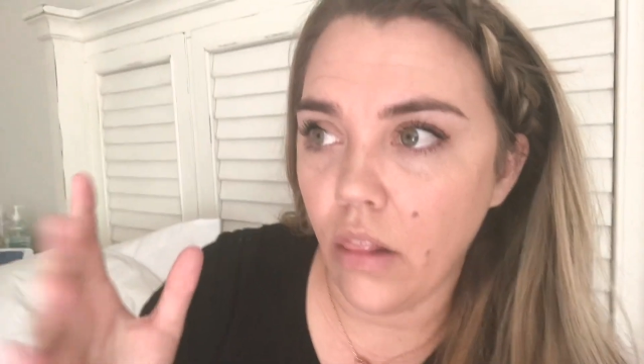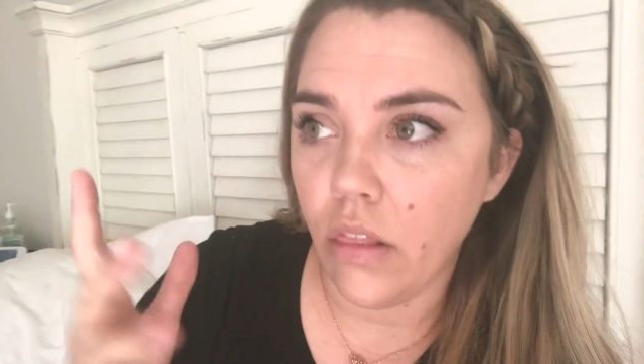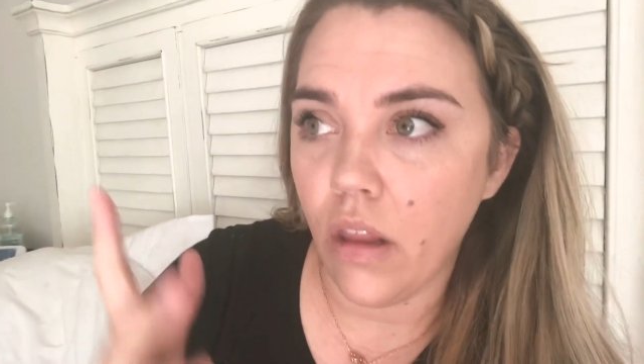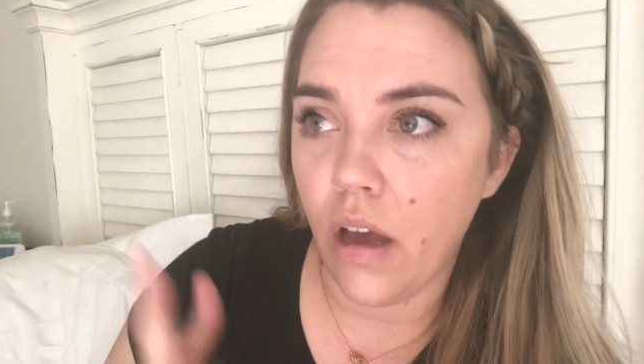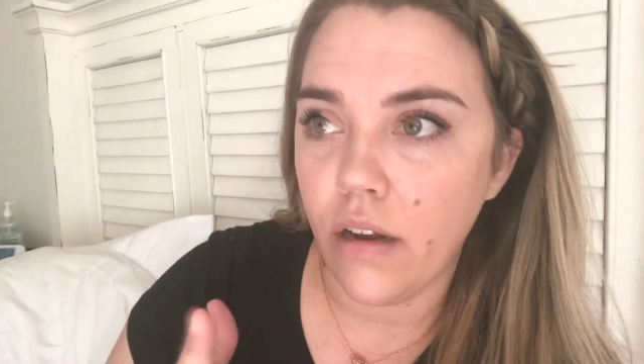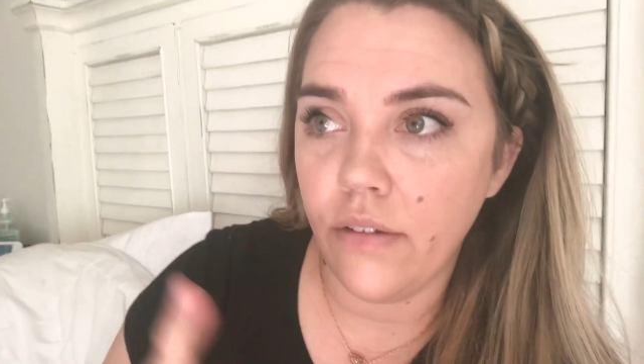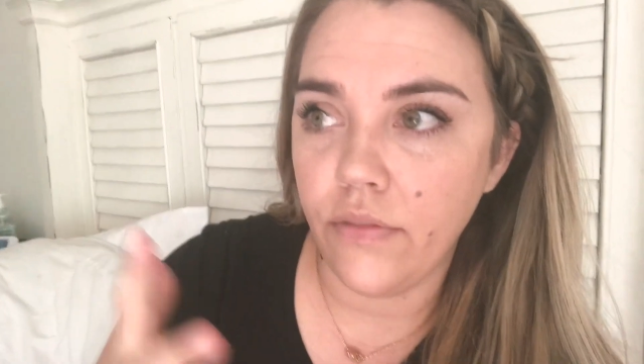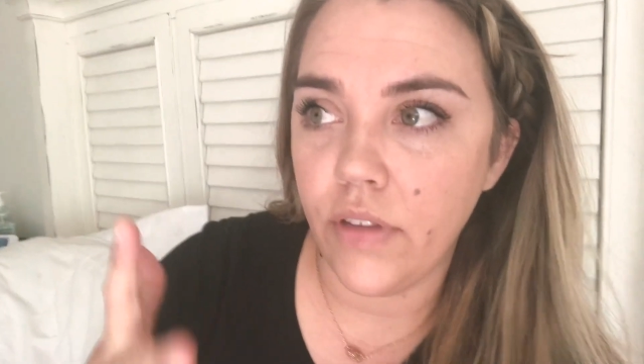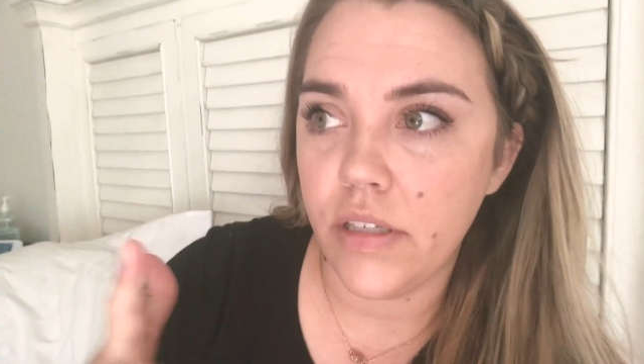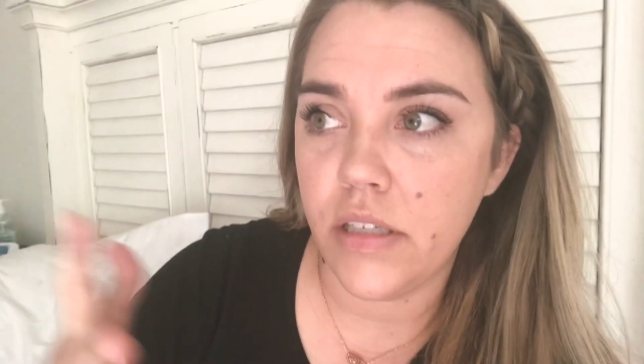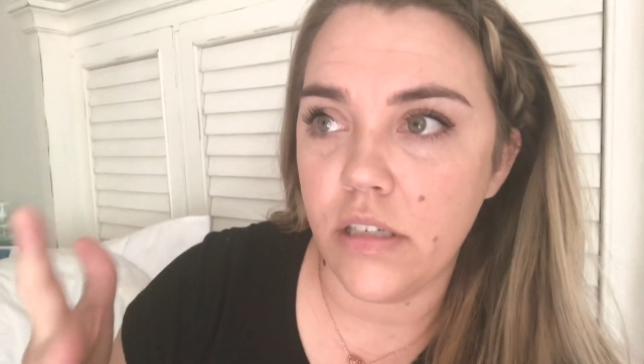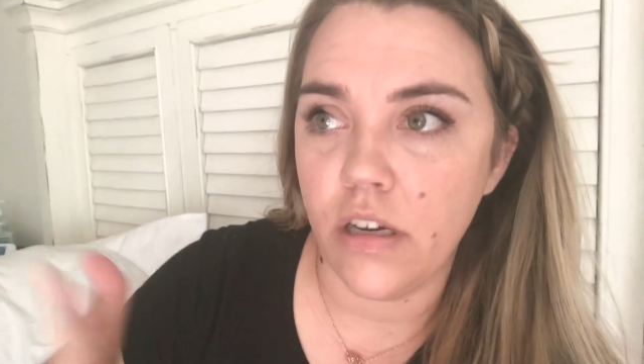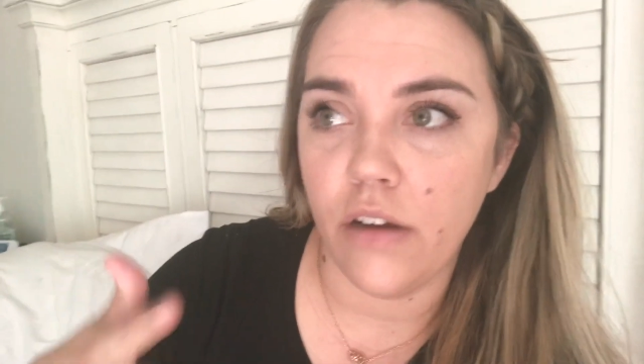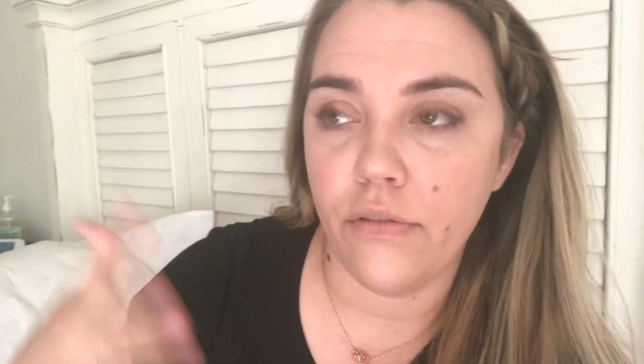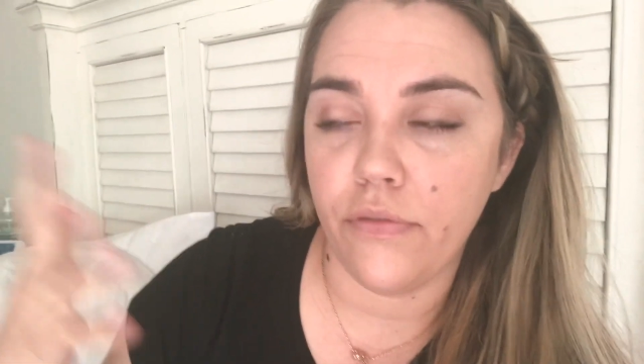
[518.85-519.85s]
lot of this
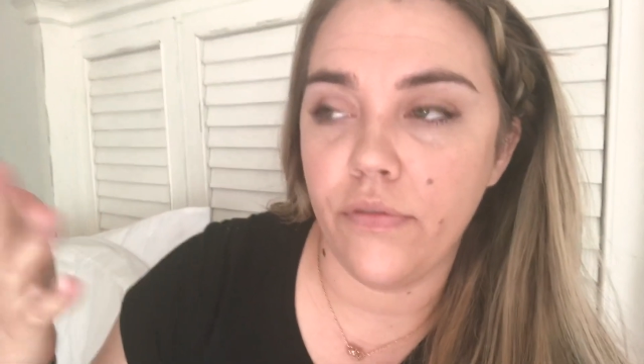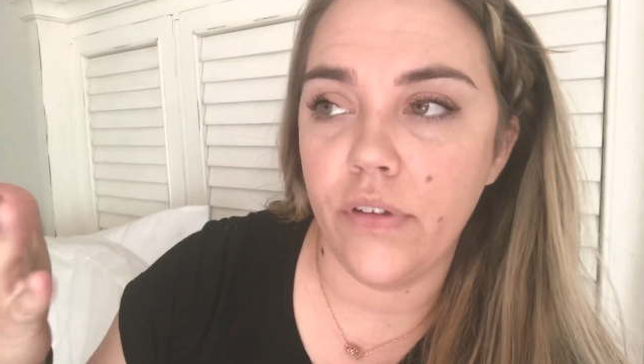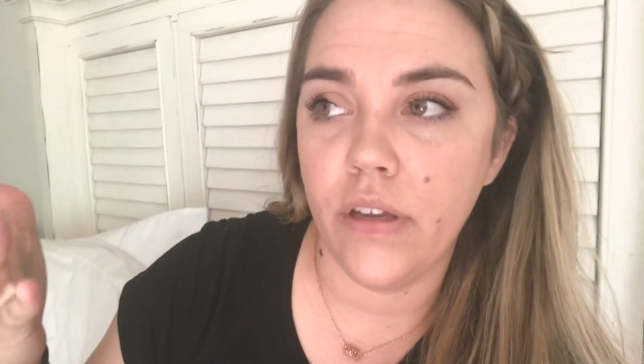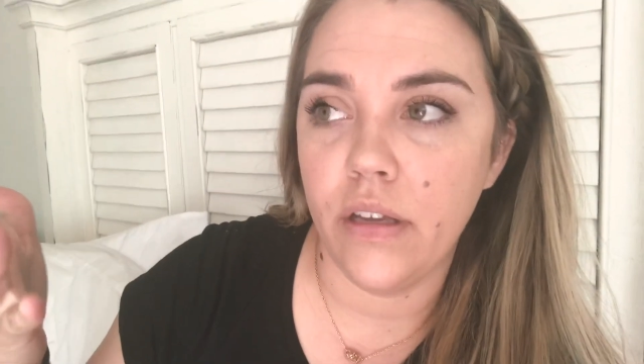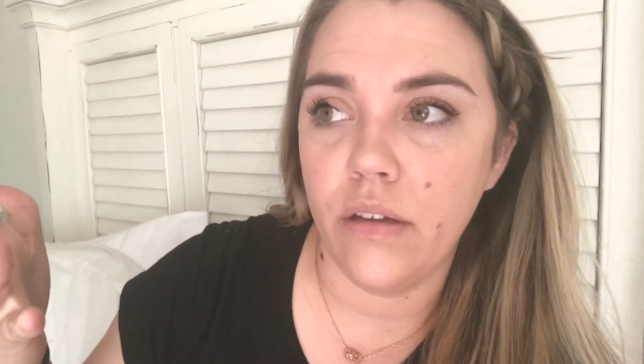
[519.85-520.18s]
stuff